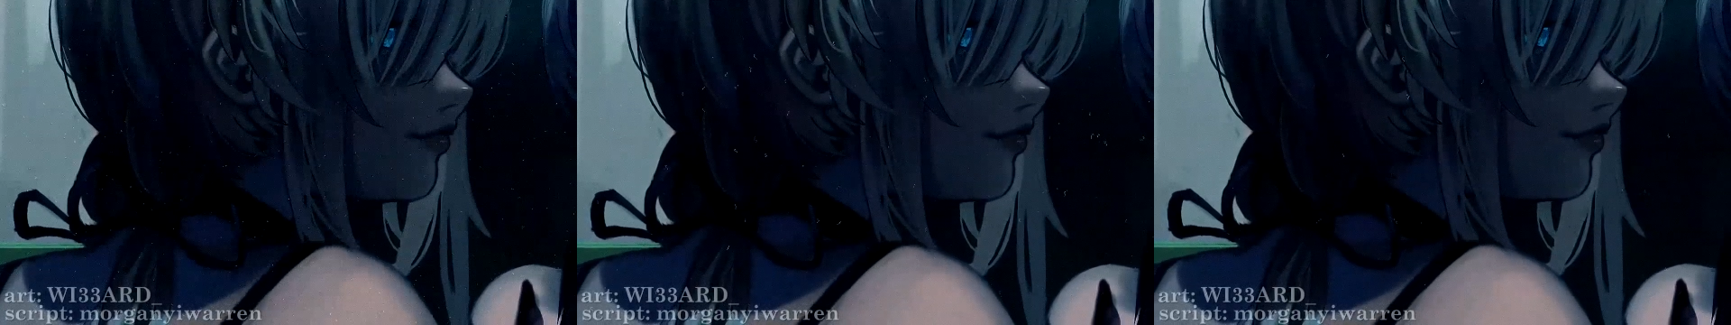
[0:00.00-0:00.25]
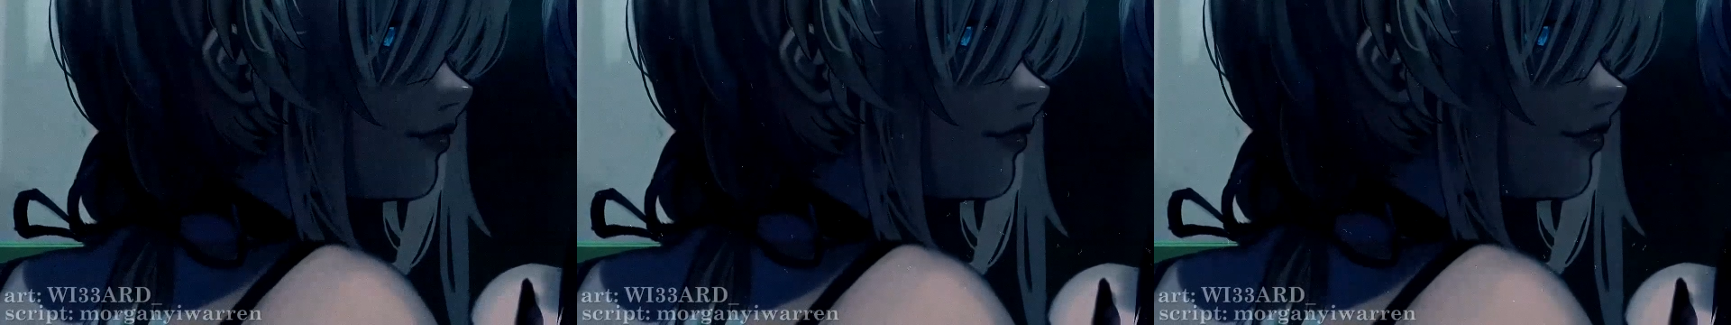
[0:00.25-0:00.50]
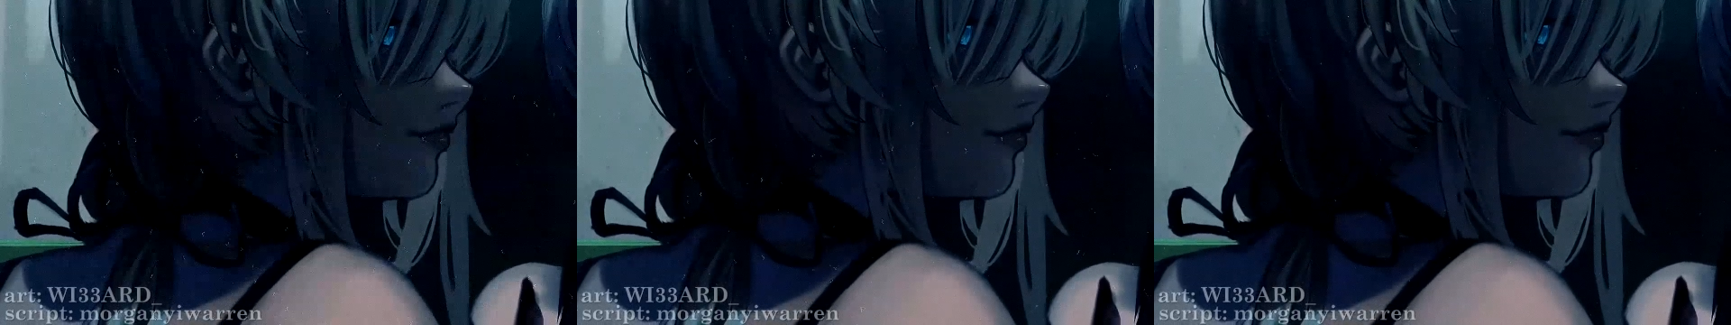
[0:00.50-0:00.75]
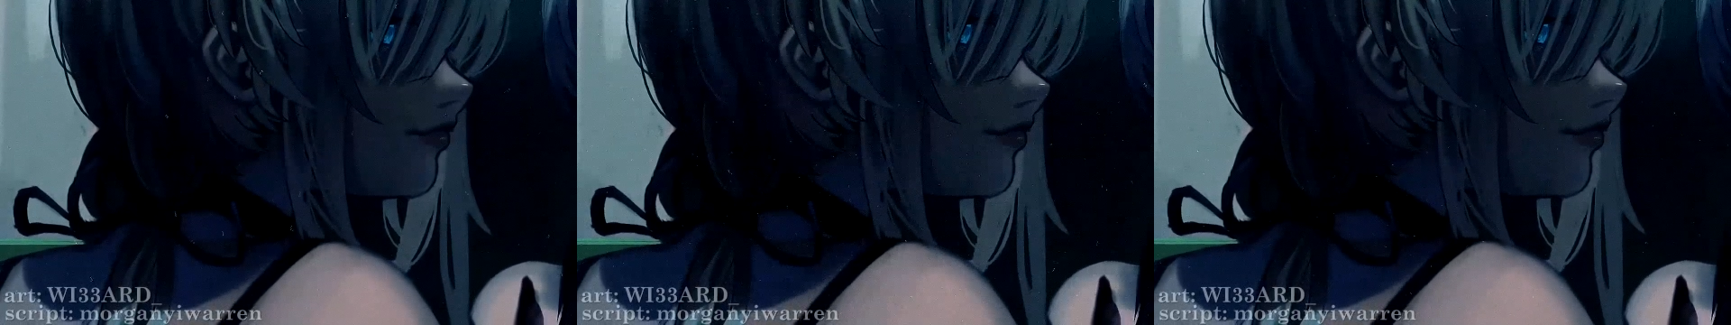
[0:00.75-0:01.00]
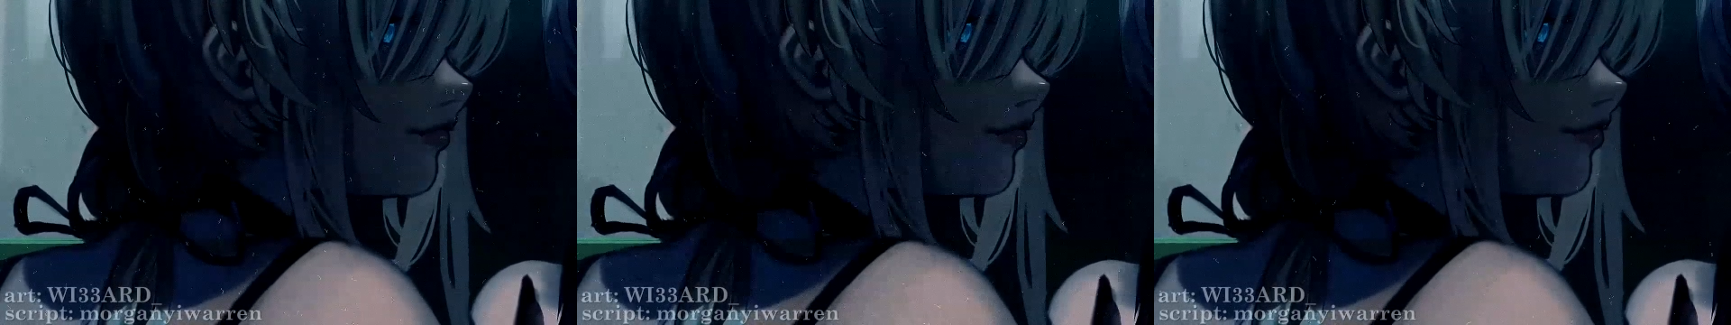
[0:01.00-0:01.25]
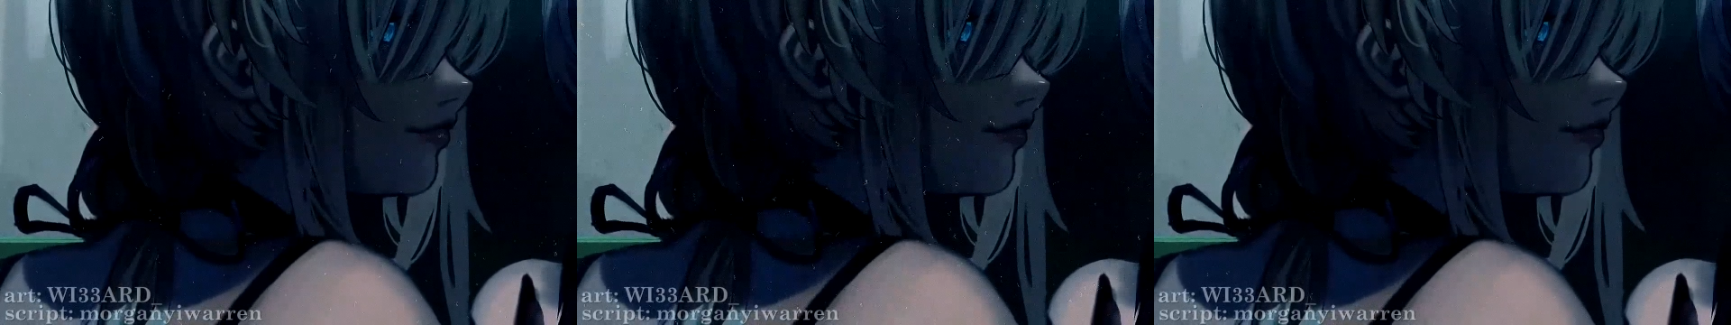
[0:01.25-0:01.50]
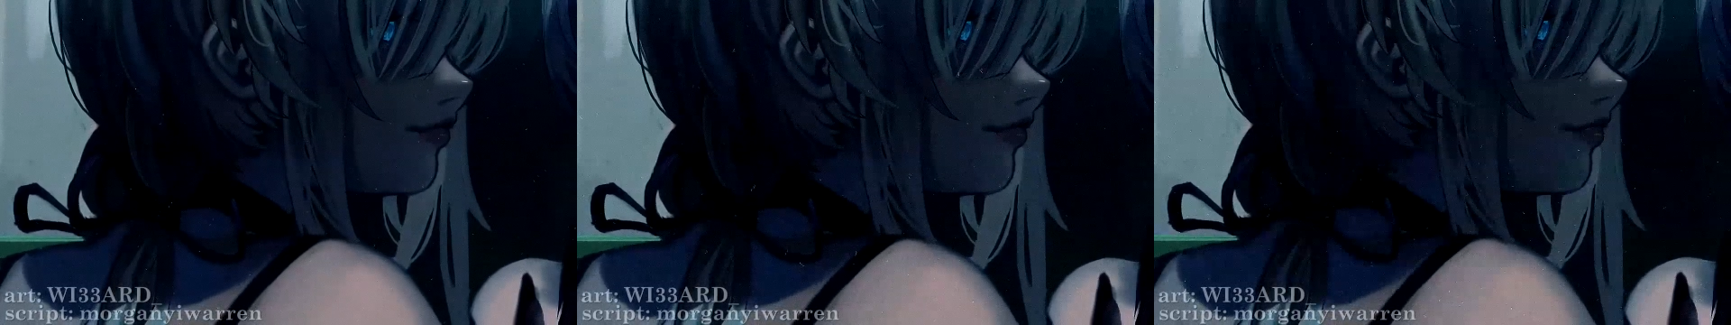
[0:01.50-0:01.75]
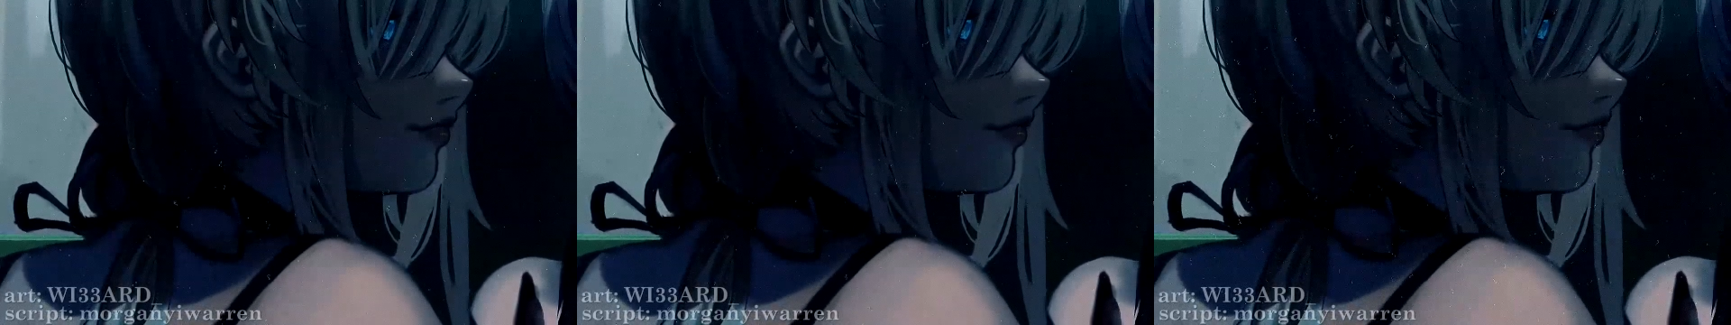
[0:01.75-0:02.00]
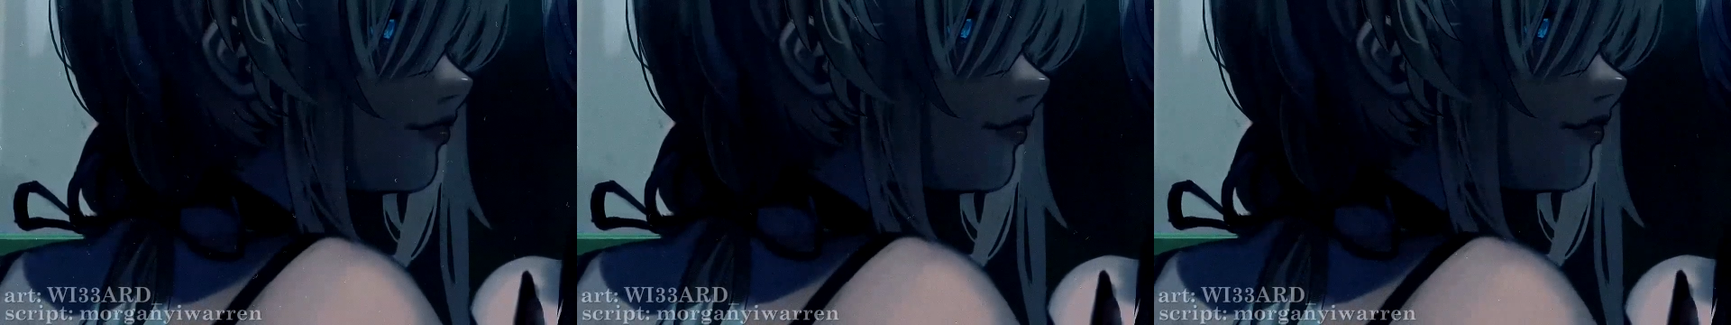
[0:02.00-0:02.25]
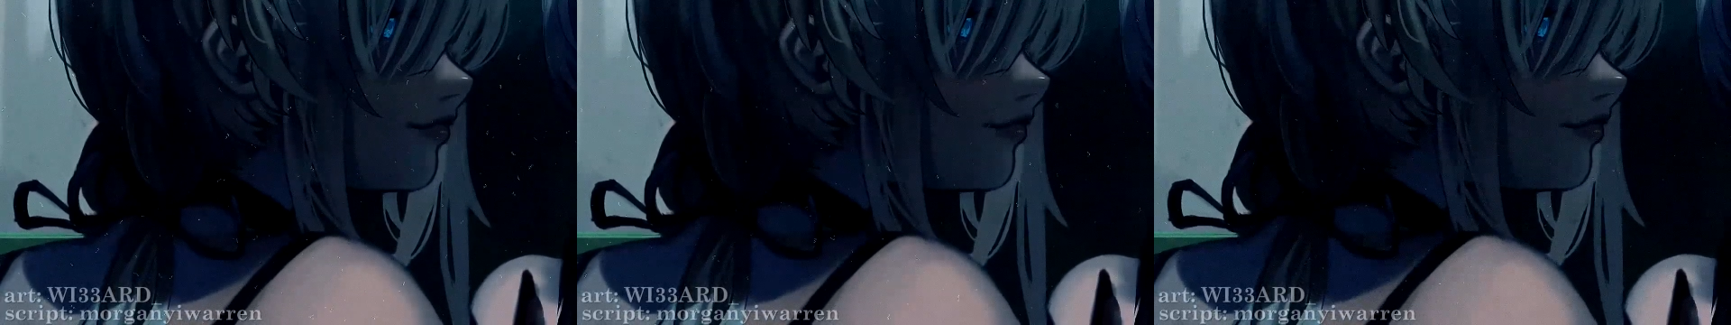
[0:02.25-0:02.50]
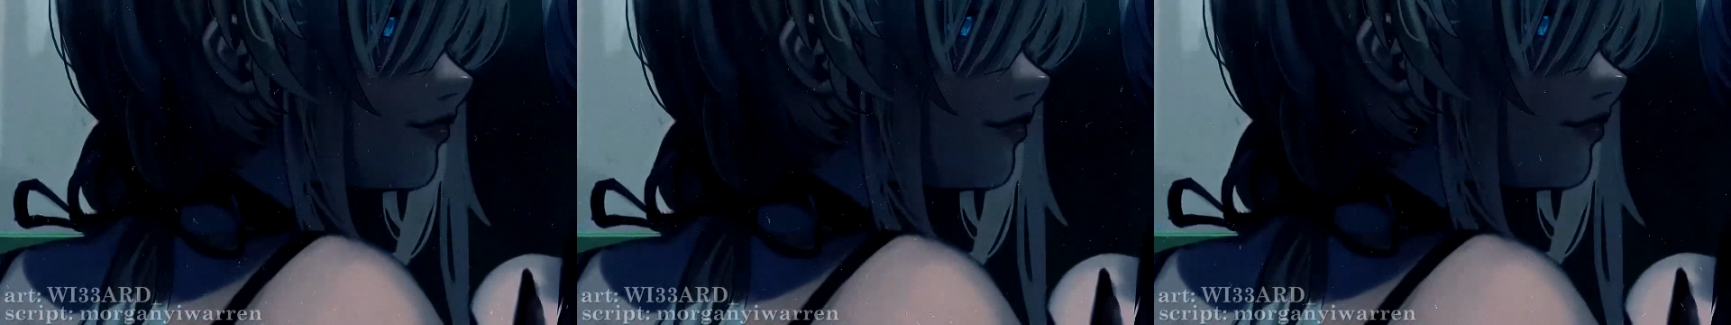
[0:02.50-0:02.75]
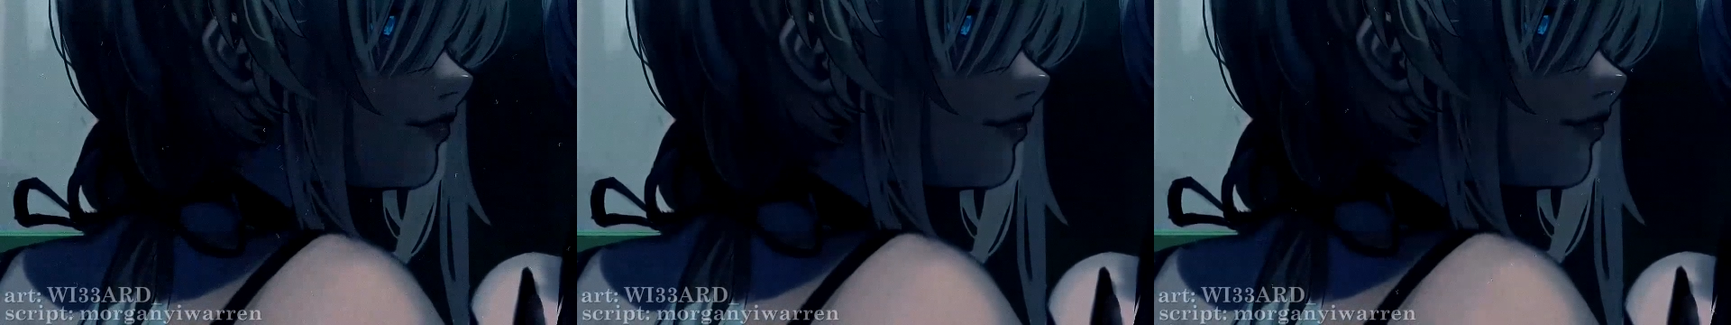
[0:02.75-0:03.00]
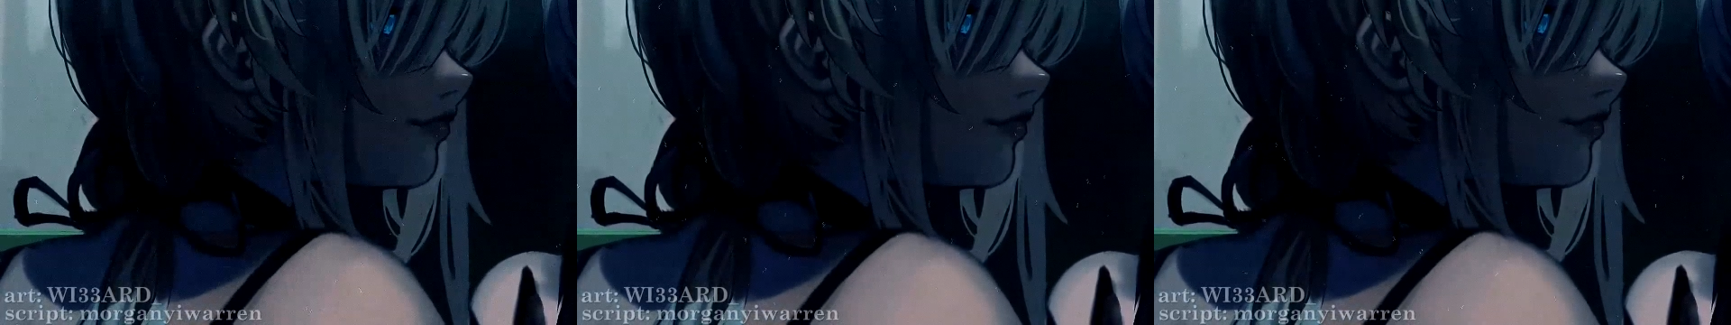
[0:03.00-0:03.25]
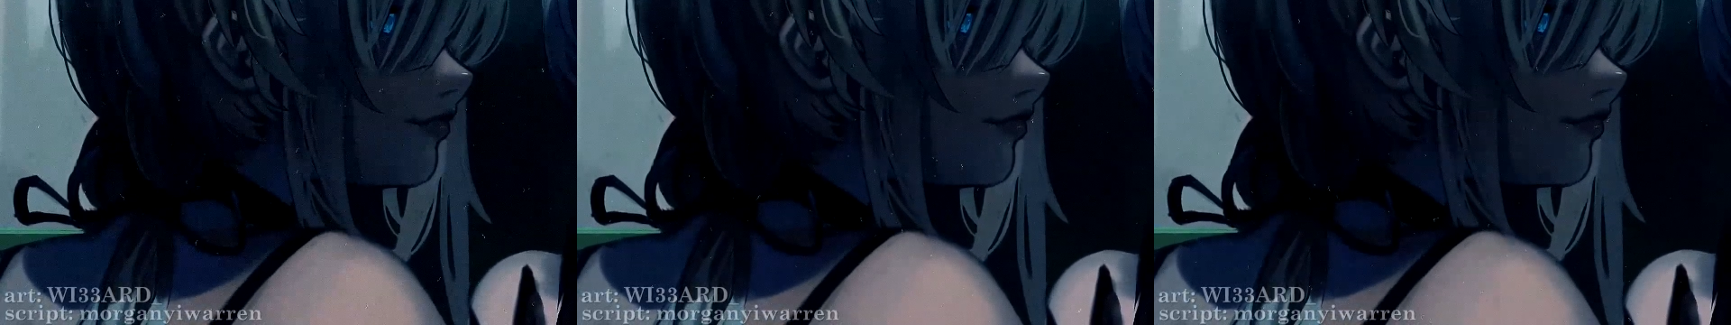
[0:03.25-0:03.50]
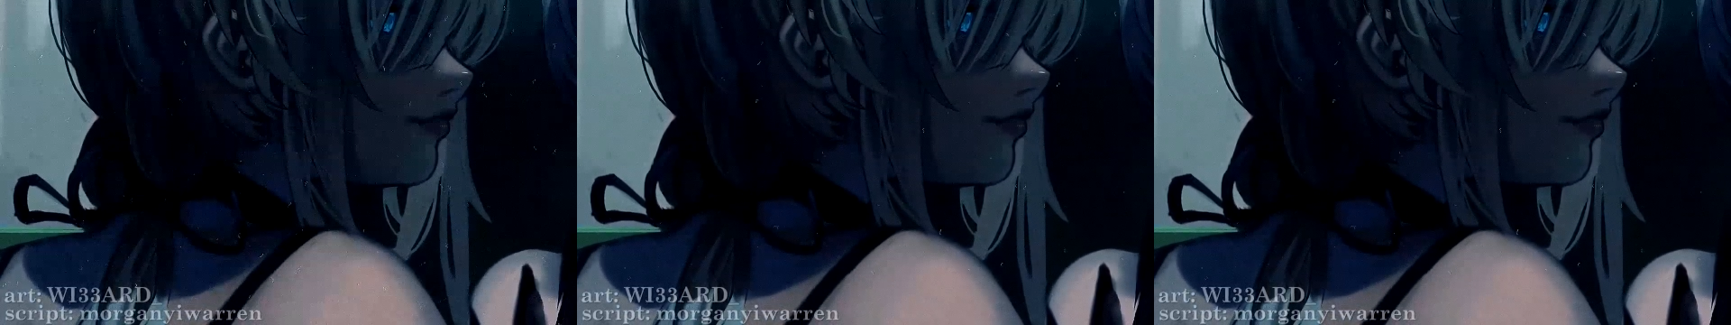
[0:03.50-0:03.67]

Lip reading: No face is visible, so there are no lips to read.